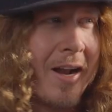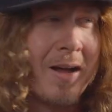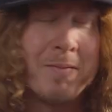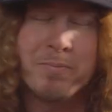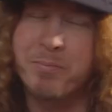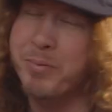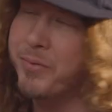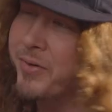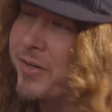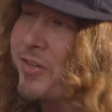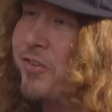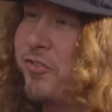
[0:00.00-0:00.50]
I'm
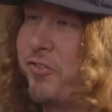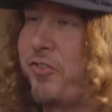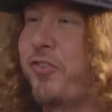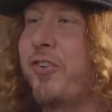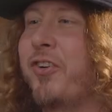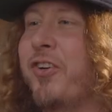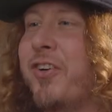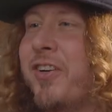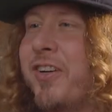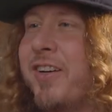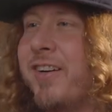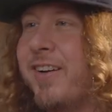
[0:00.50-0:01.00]
pretty
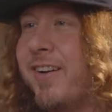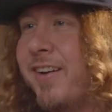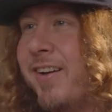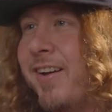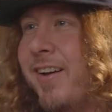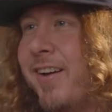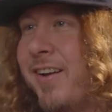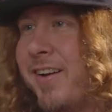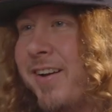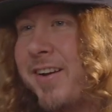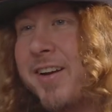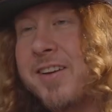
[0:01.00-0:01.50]
sure,
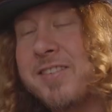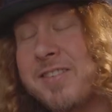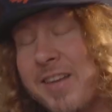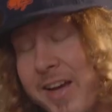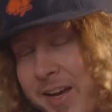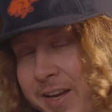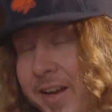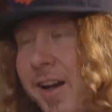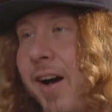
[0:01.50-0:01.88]
because I